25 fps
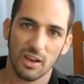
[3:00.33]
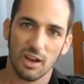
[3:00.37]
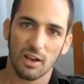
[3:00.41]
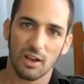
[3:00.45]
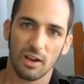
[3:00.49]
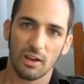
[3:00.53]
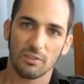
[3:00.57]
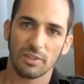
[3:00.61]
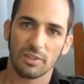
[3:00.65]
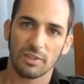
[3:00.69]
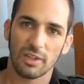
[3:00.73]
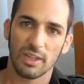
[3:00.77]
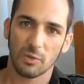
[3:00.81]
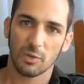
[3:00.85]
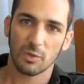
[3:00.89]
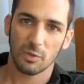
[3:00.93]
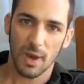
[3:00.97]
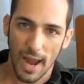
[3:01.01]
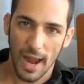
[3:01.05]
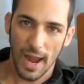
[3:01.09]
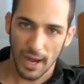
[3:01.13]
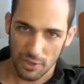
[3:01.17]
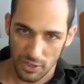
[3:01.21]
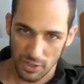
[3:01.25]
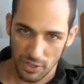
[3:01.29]
of an
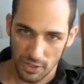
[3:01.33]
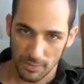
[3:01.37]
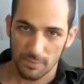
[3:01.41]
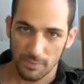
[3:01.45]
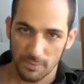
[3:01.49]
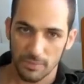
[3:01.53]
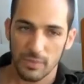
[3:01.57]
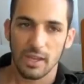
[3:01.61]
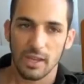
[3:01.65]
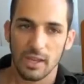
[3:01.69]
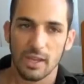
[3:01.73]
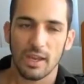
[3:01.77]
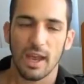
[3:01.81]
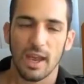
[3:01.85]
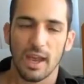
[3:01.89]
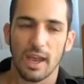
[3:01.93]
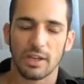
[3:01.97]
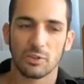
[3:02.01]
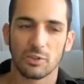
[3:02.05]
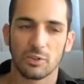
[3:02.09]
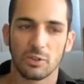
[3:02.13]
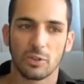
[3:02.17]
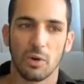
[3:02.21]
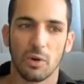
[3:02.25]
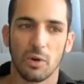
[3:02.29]
interaction,
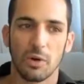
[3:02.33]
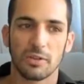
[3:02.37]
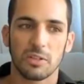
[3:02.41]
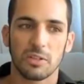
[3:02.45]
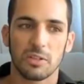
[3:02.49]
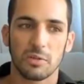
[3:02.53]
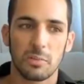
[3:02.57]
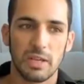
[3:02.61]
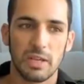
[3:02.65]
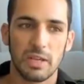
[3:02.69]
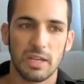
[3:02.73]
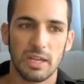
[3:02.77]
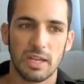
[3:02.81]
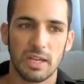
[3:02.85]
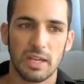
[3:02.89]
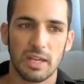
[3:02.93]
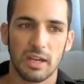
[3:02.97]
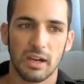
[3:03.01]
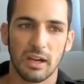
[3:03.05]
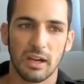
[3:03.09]
and you're going to be